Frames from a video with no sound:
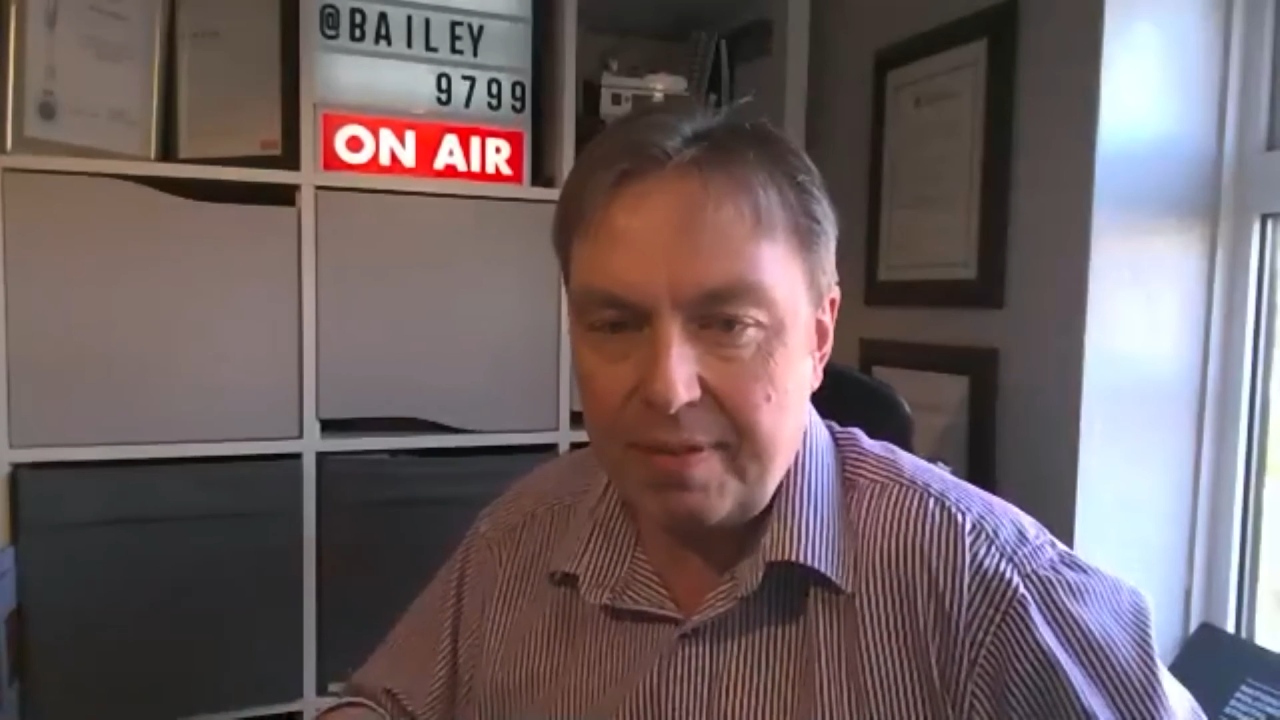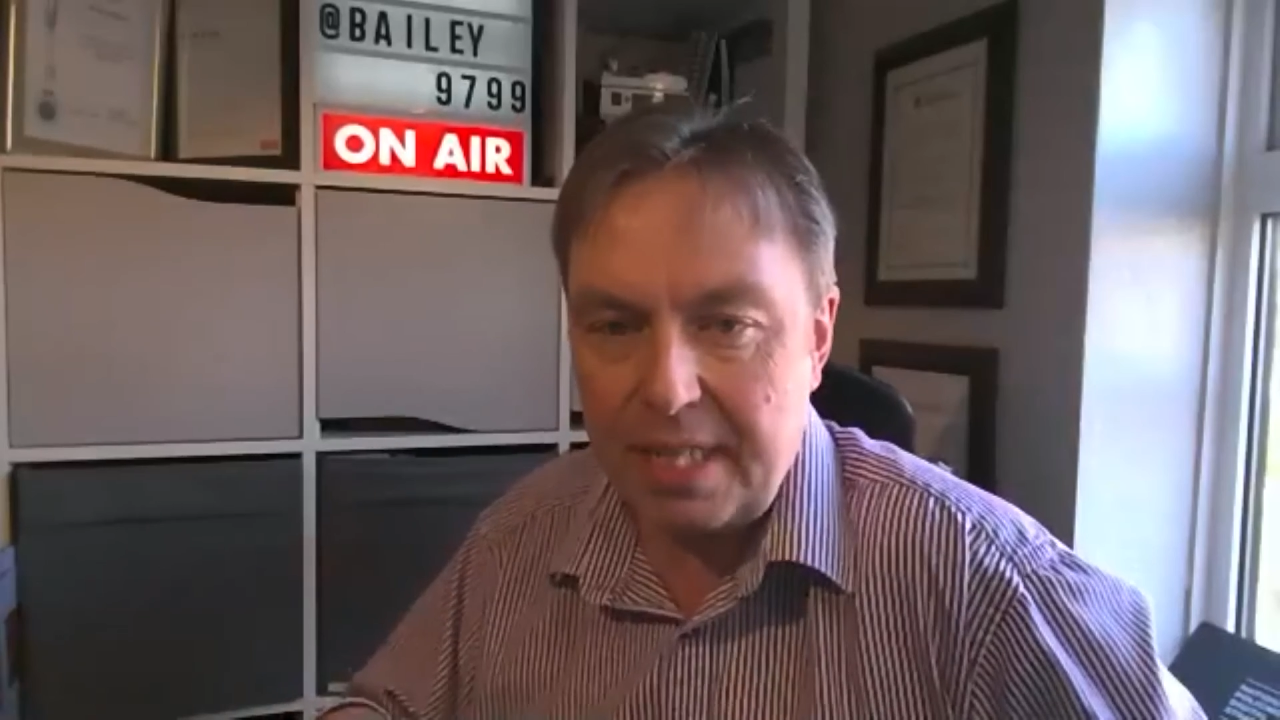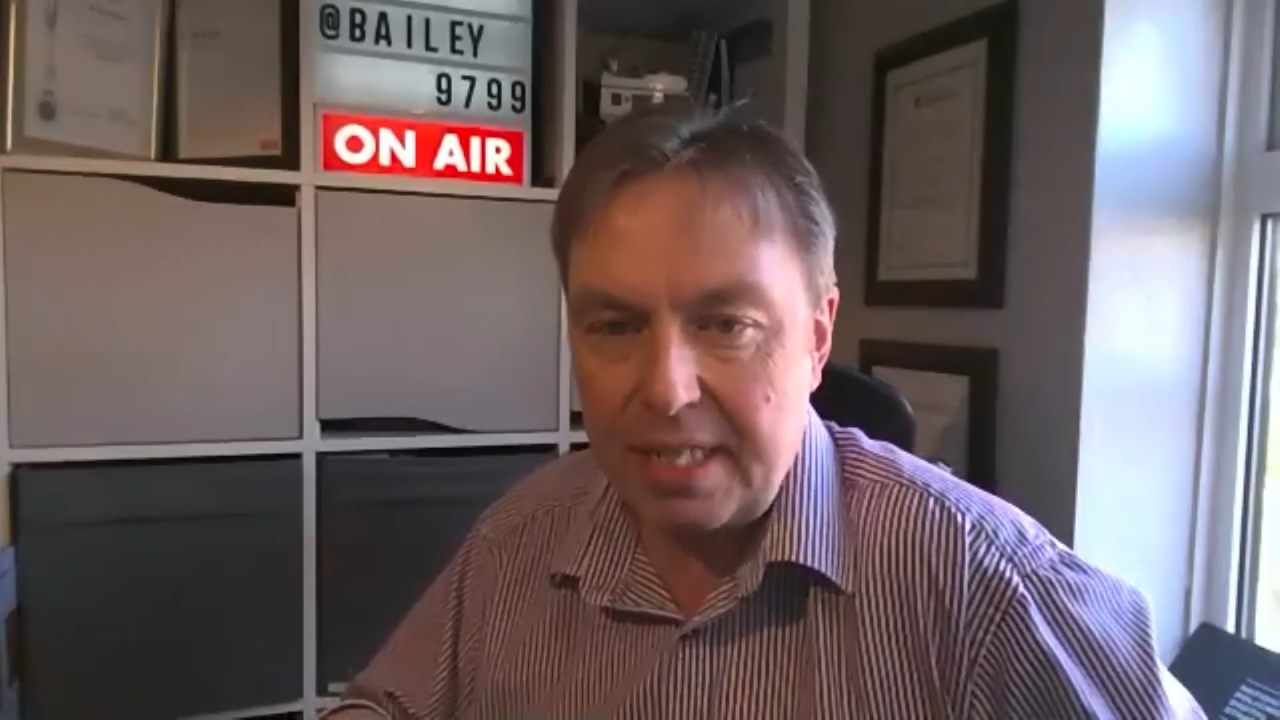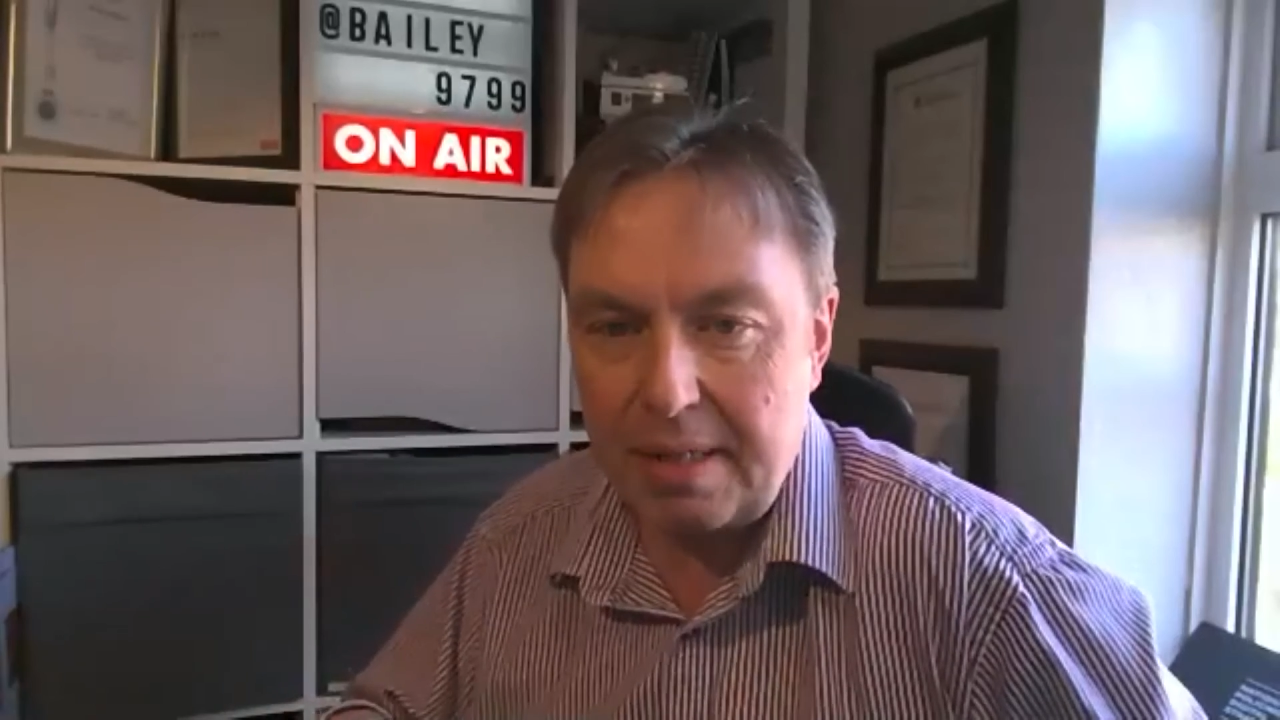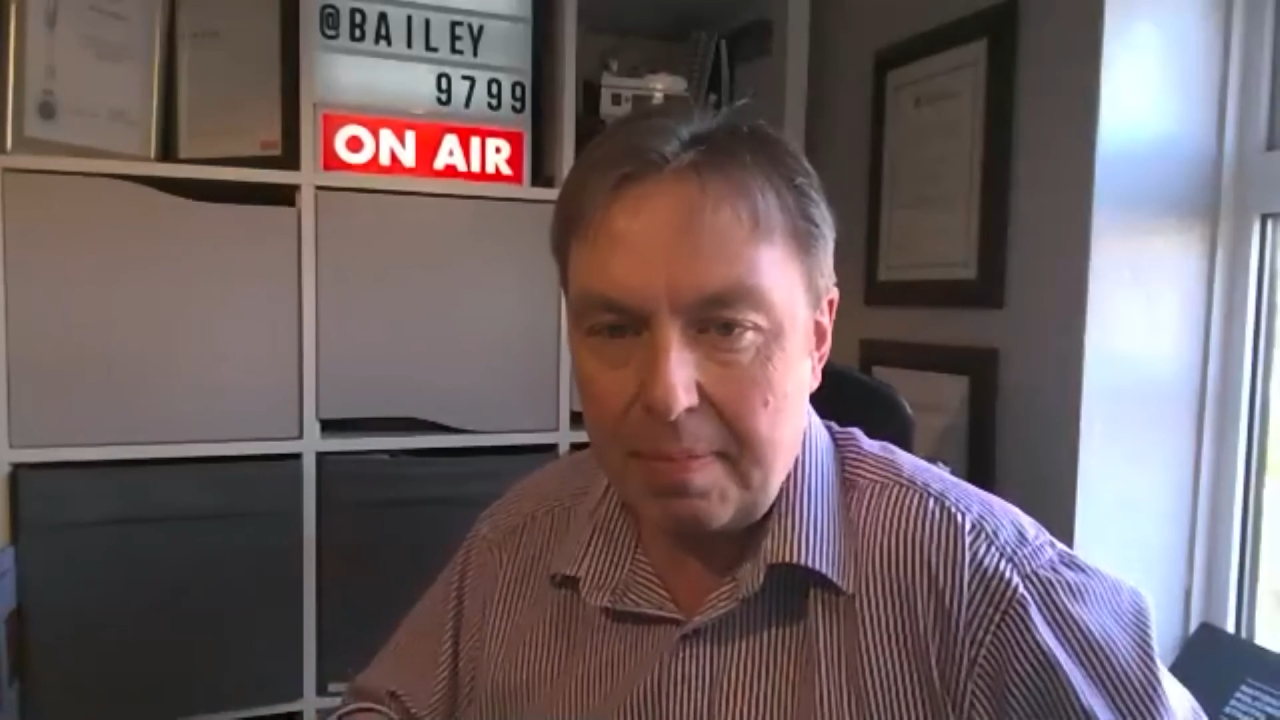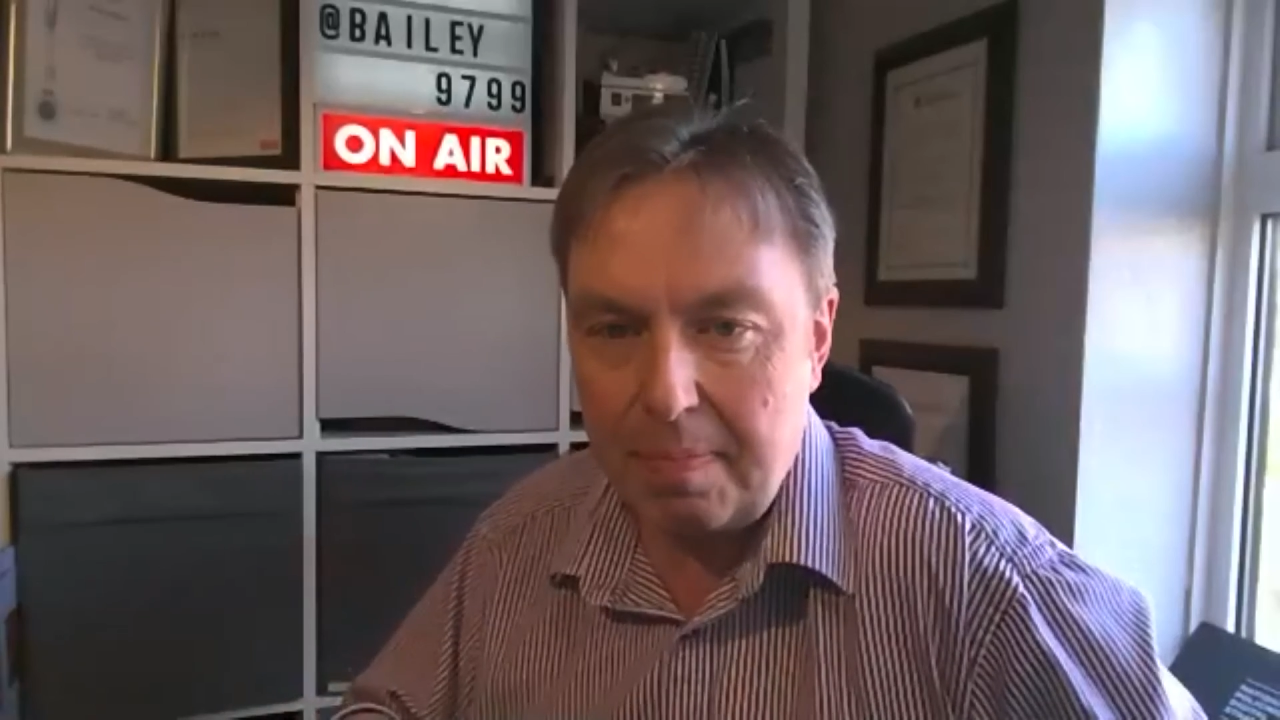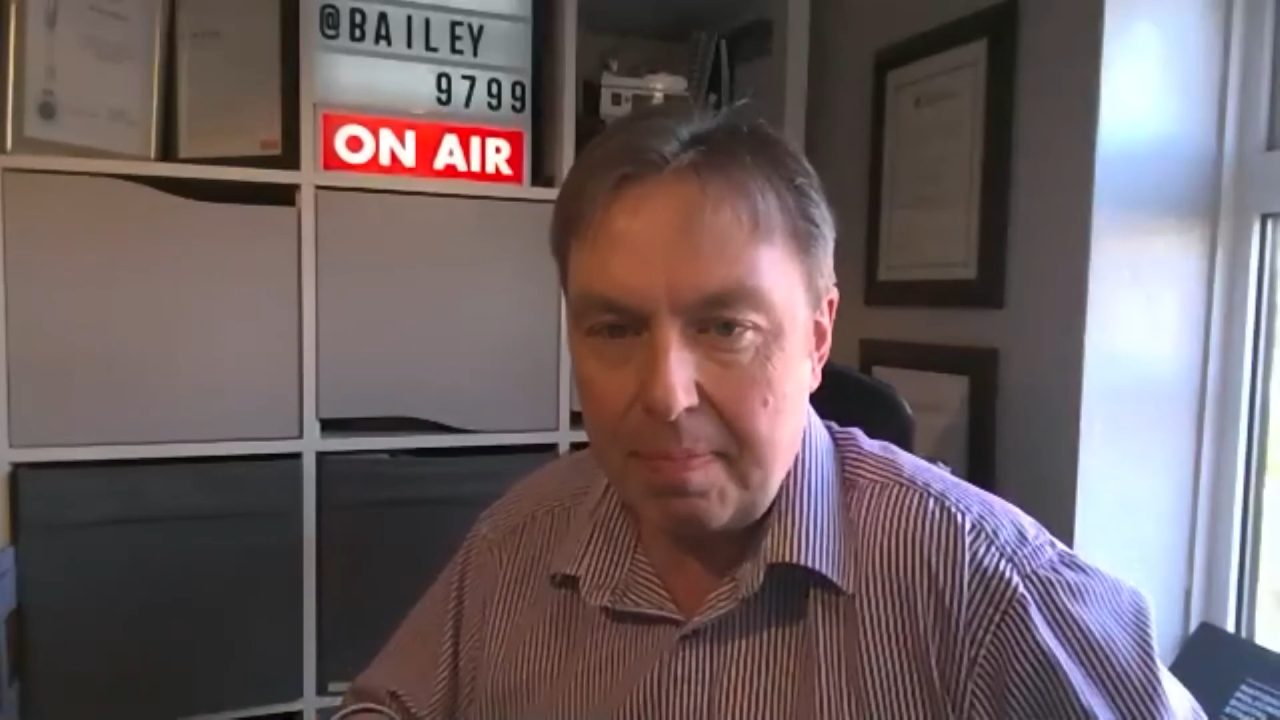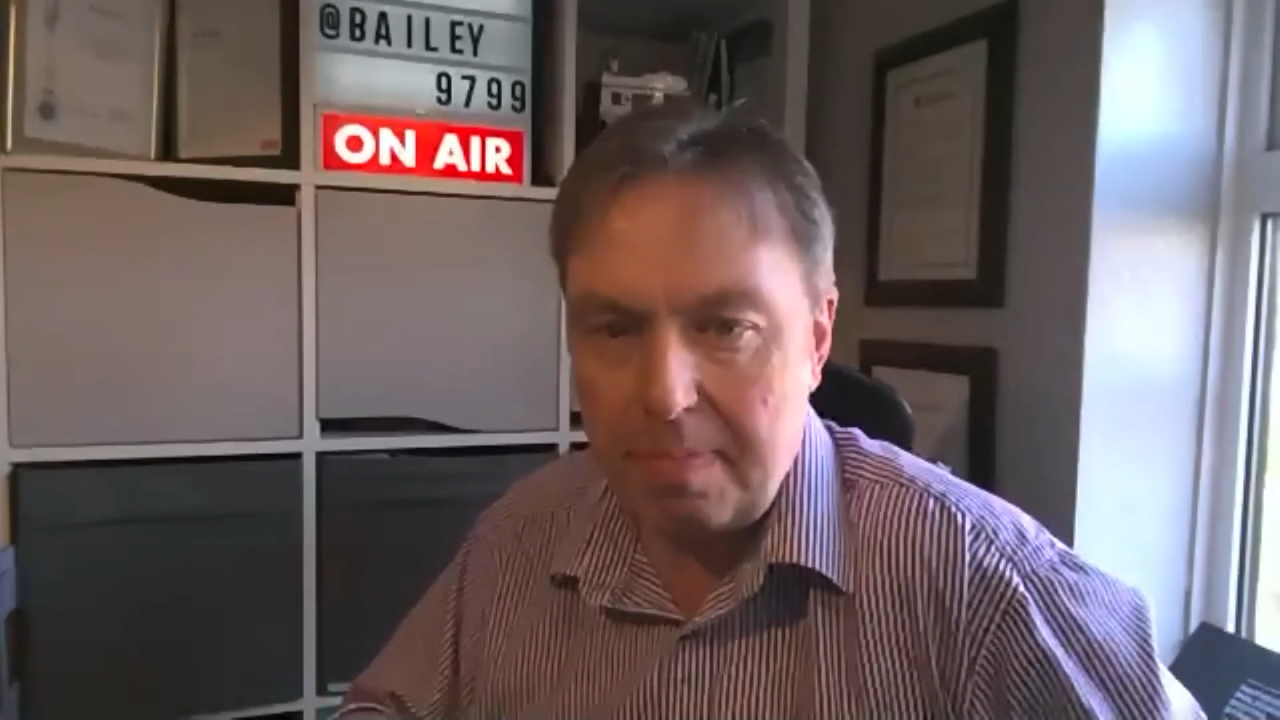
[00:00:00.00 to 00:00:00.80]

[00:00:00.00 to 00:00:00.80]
of a